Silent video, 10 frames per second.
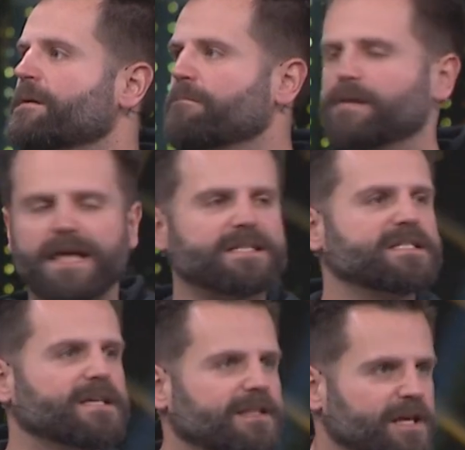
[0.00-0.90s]

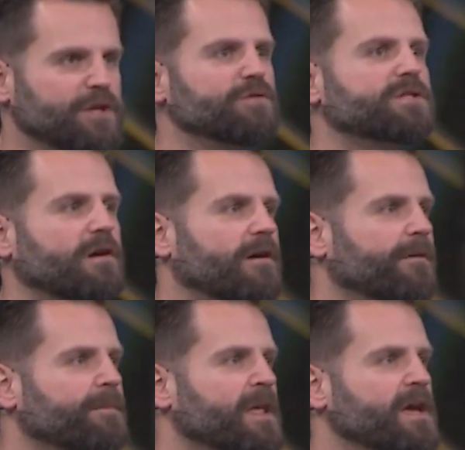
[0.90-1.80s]
blessing that you
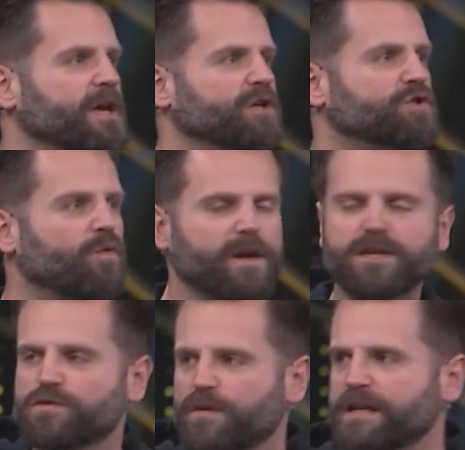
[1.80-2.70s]
saw in
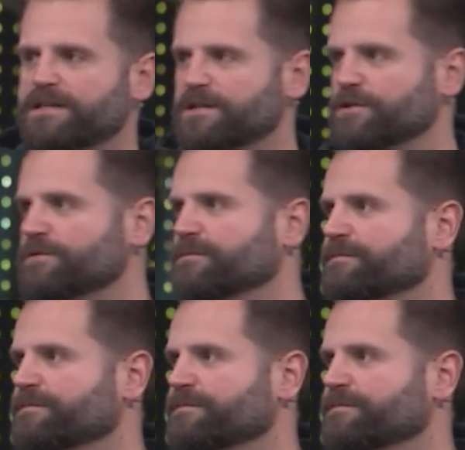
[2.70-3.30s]
2022,